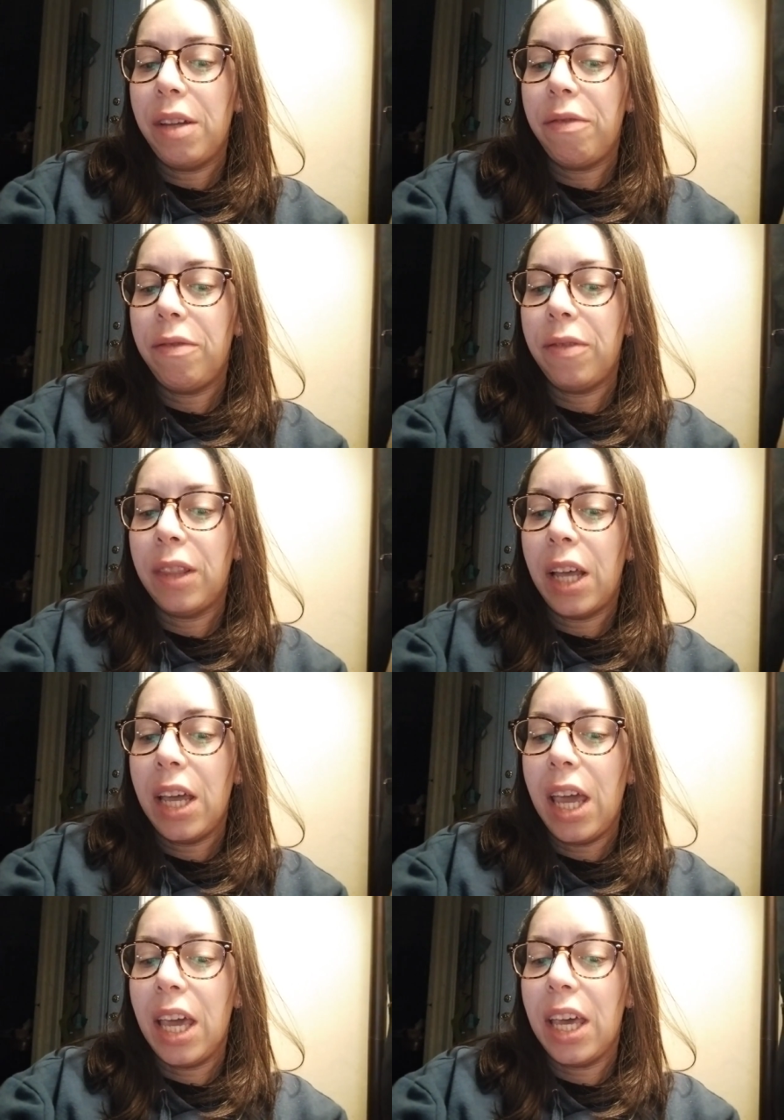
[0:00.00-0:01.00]

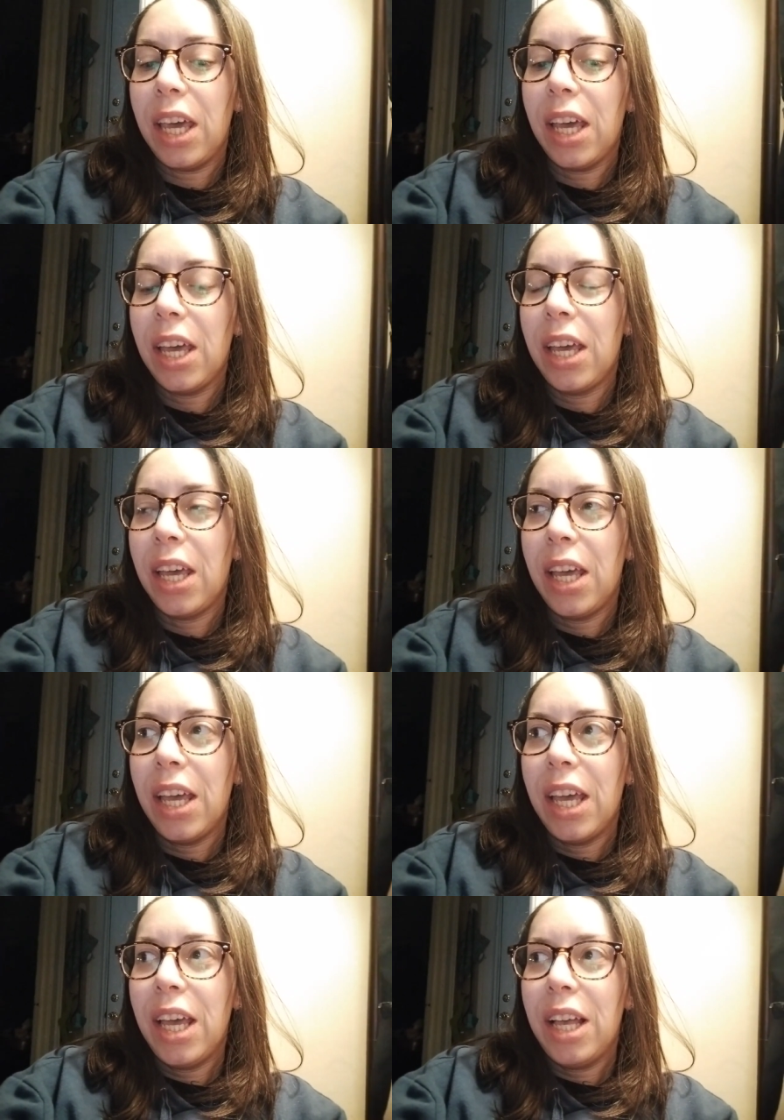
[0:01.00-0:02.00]
Like,
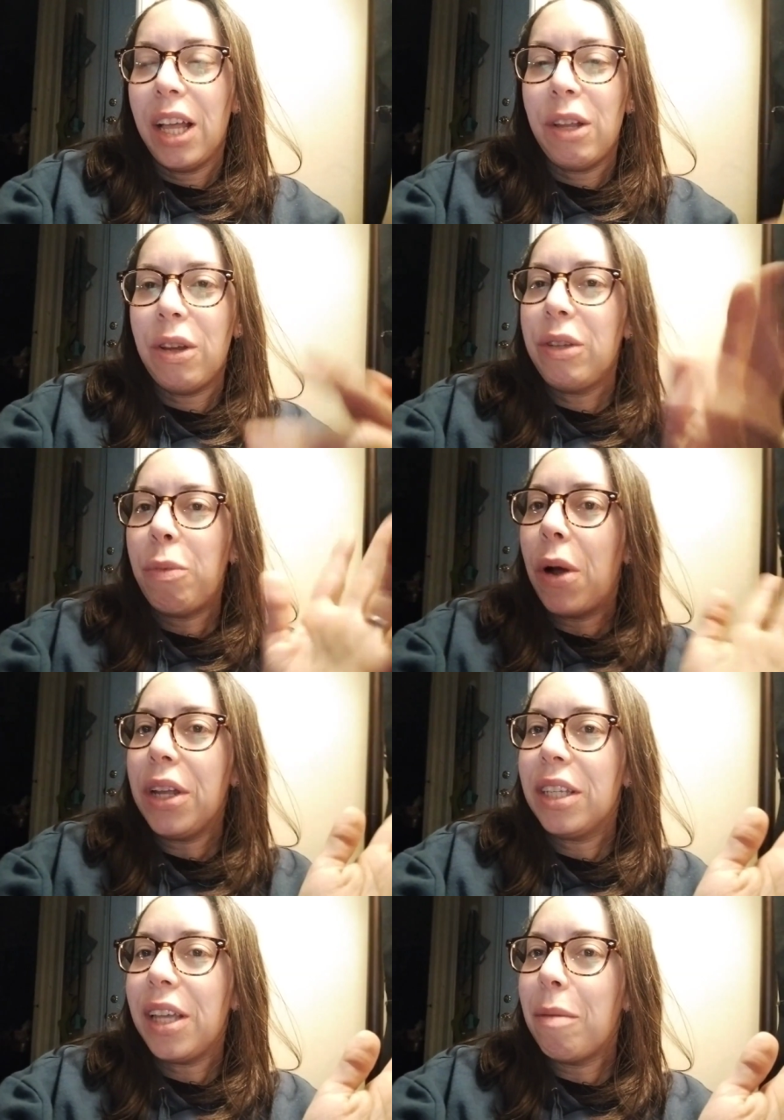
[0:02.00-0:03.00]
just one
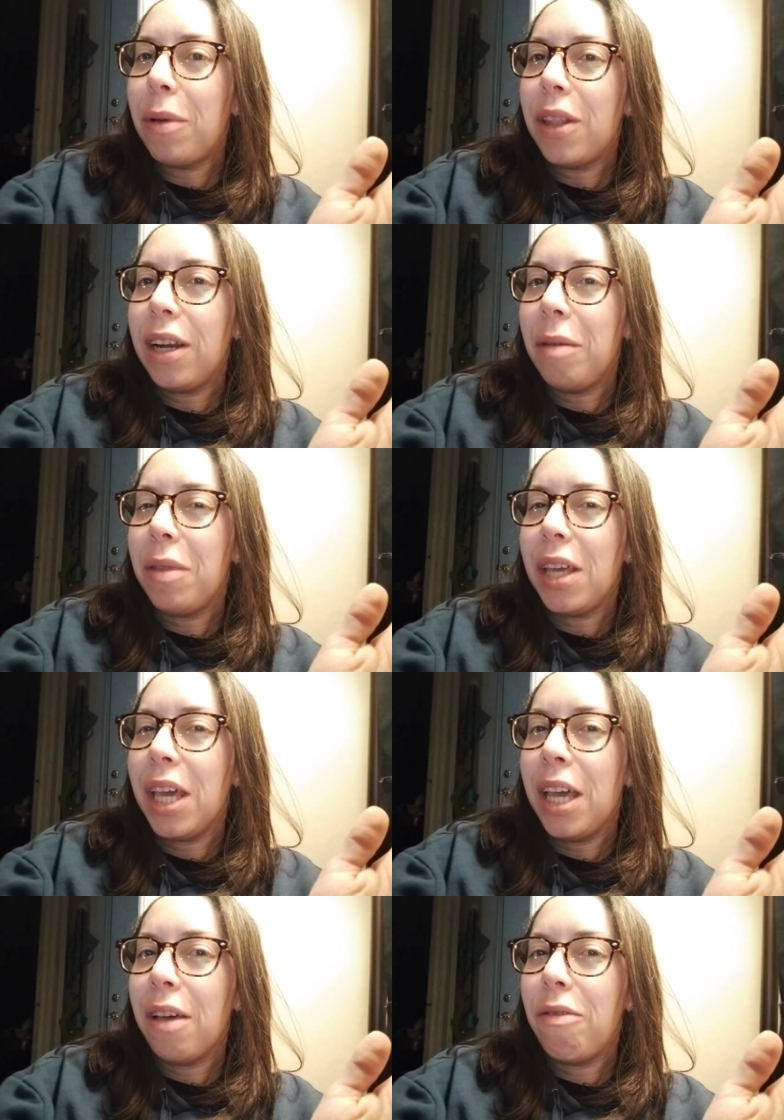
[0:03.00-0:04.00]
example that I'm thinking
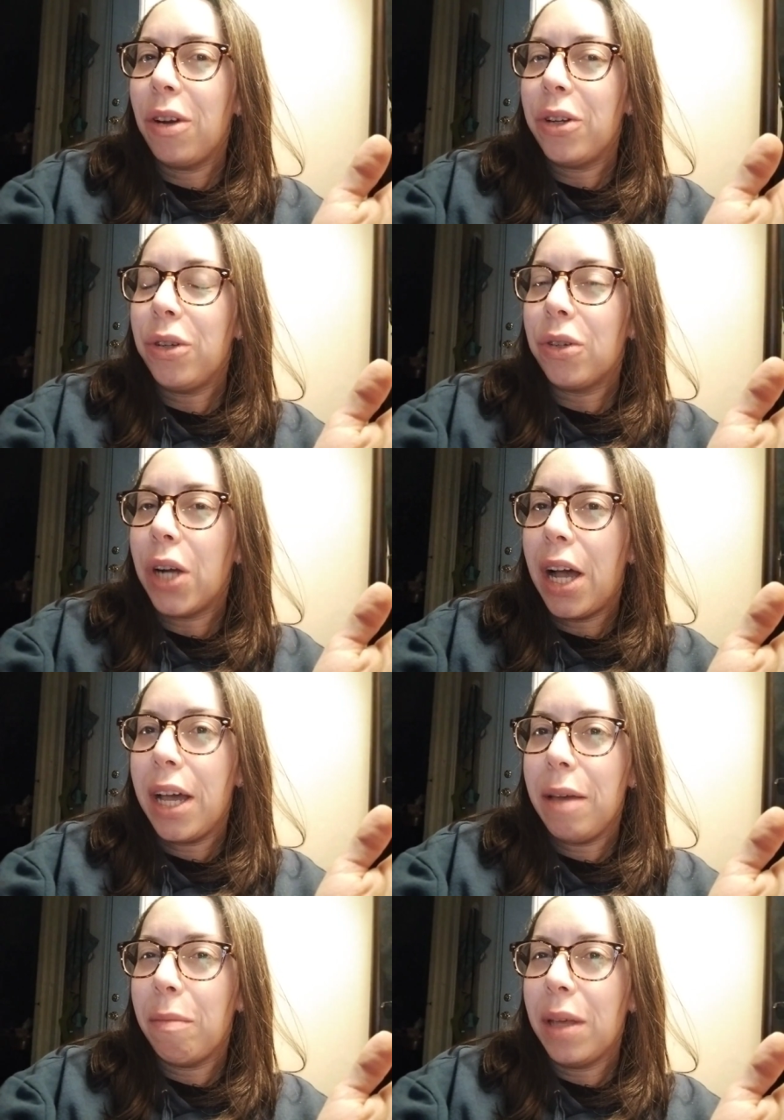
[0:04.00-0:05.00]
of where true
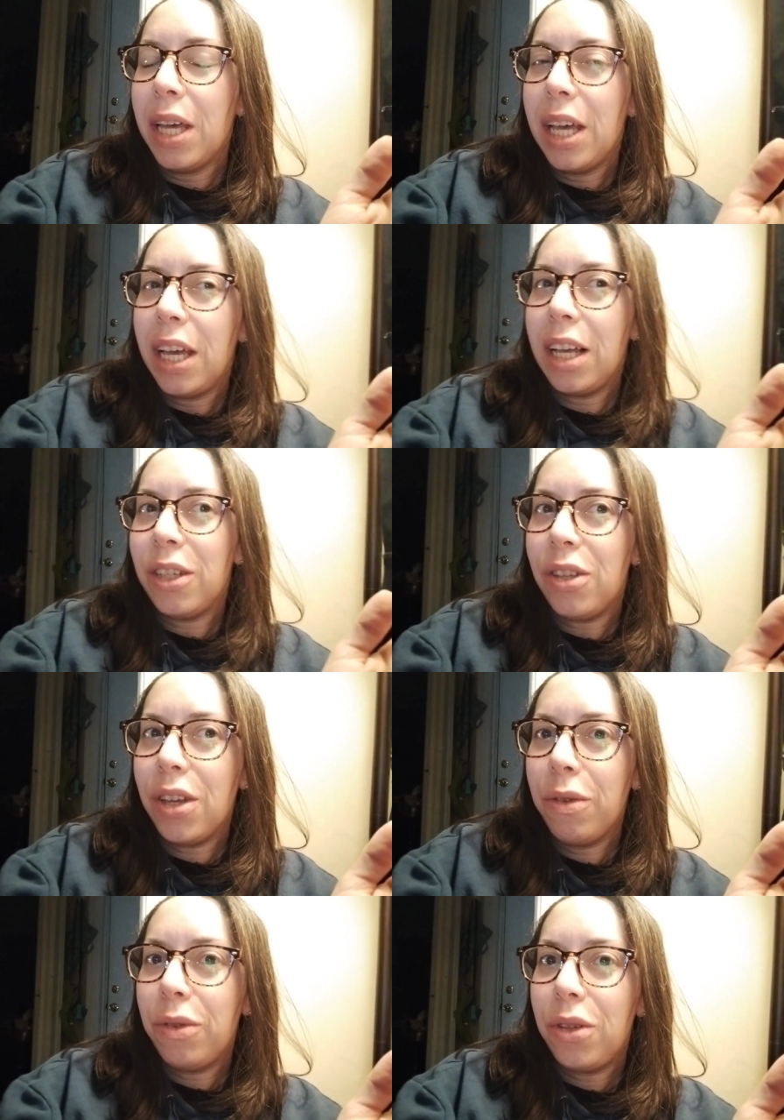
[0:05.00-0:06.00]
crime is
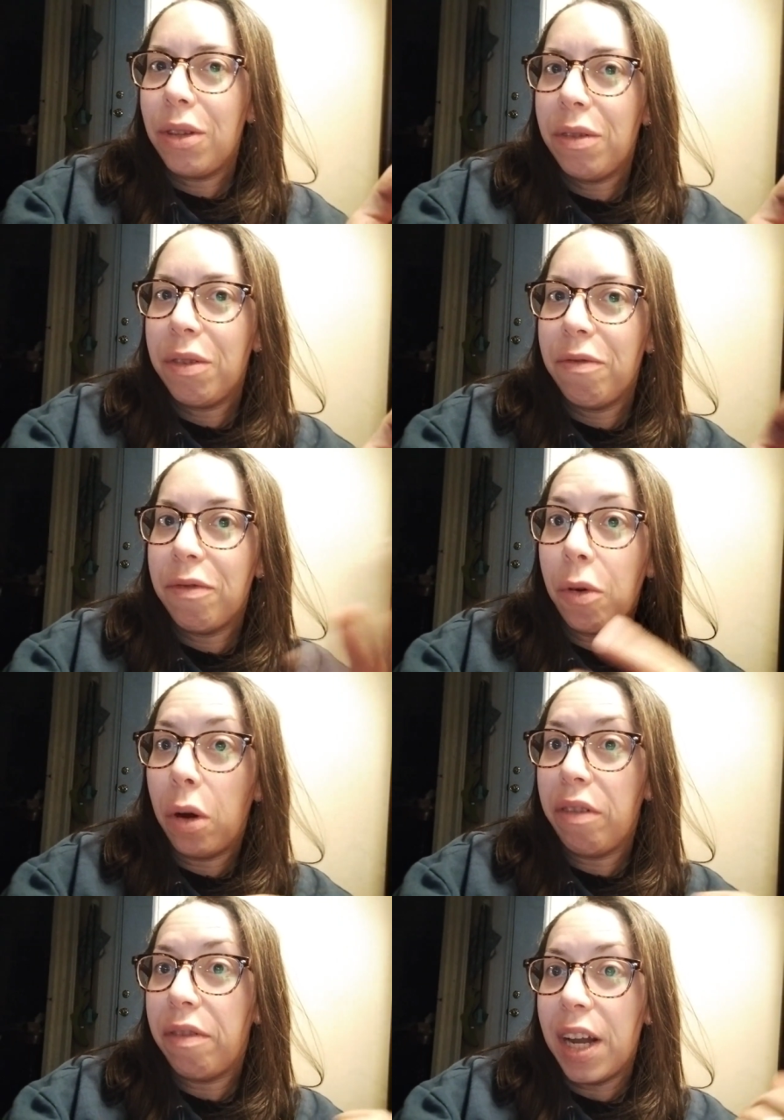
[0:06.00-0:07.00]
used for
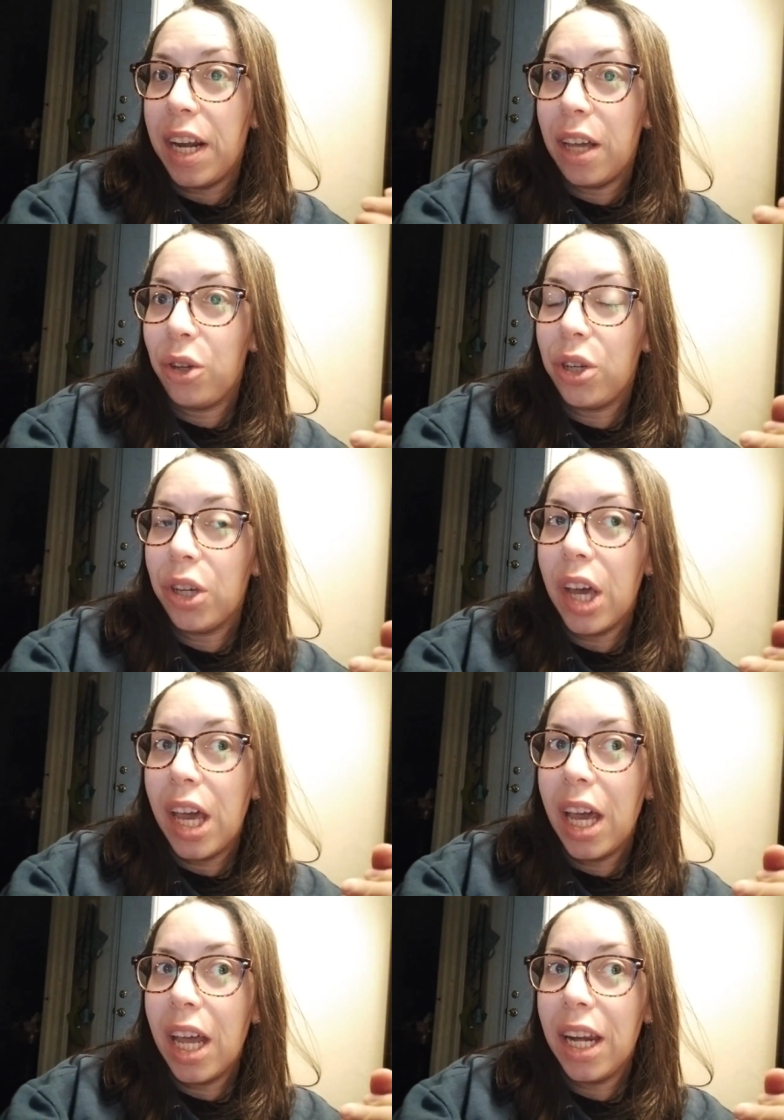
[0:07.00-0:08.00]
financial
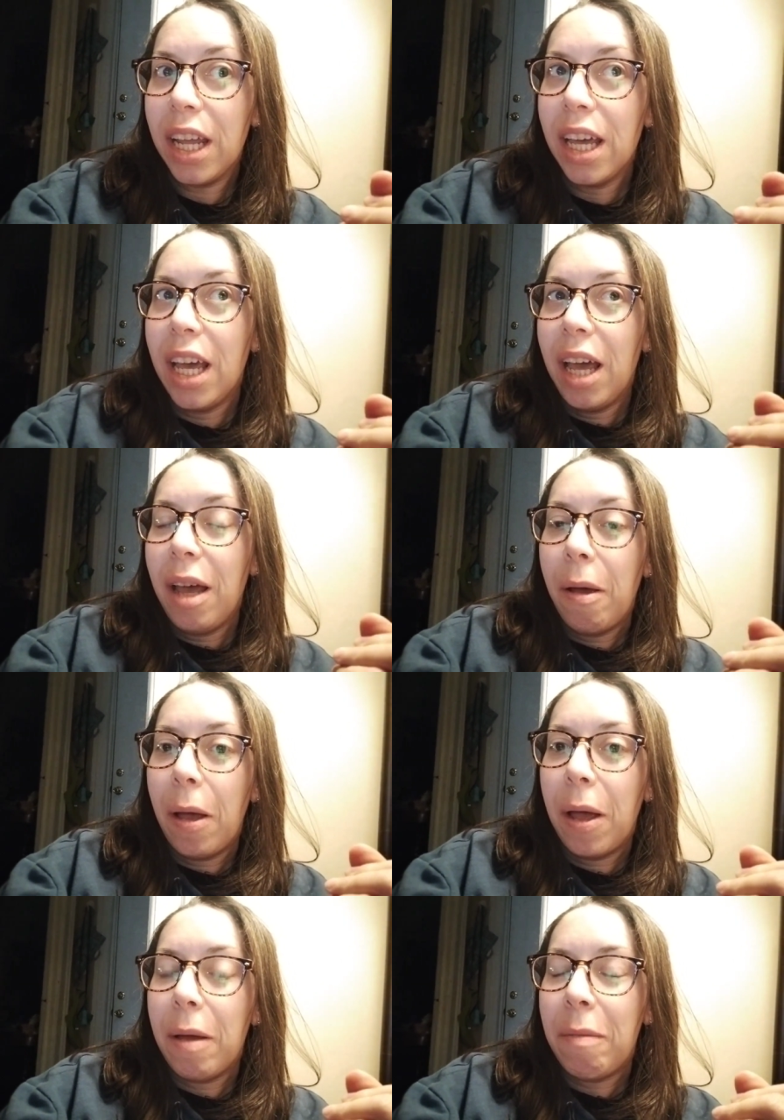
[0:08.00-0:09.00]
gain,
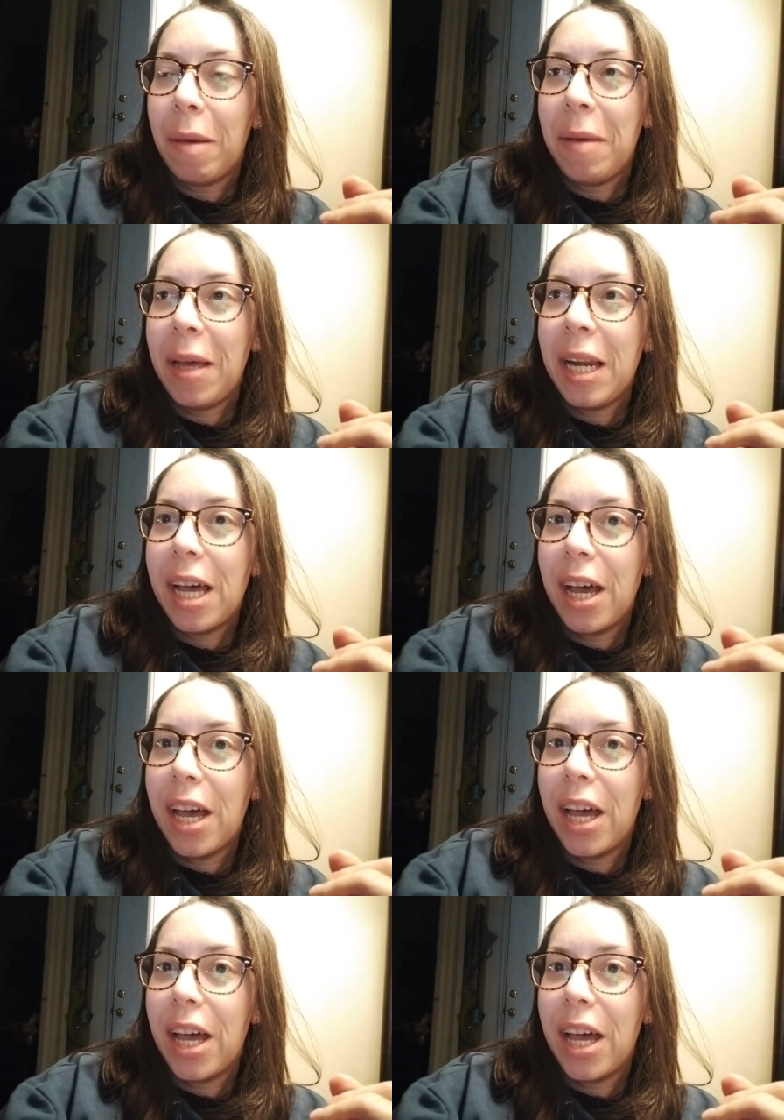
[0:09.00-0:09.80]
maybe not